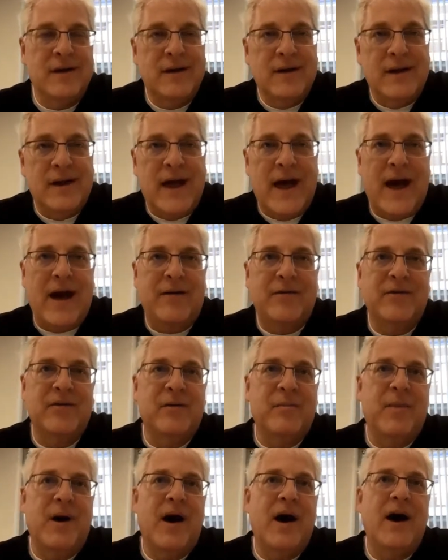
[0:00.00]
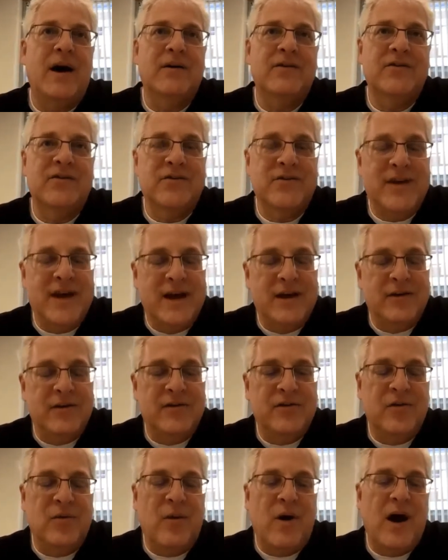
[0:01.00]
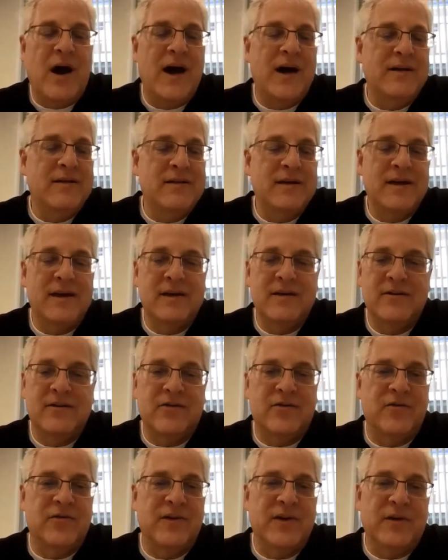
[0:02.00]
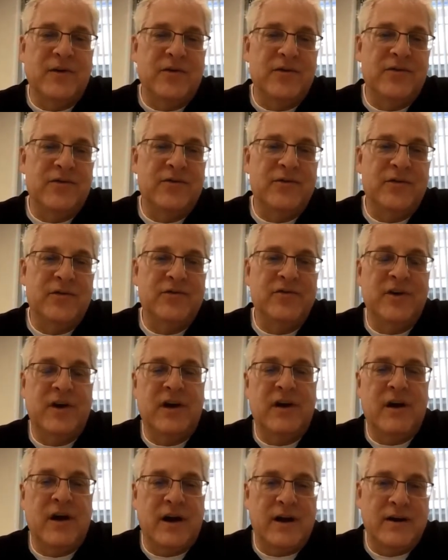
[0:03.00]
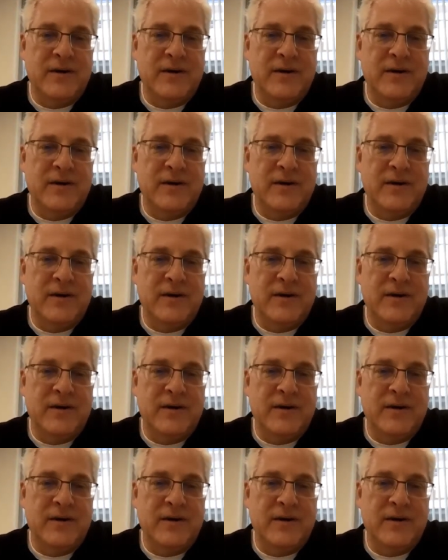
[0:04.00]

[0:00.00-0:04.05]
out-of-the-box standard UI that just feels too generic.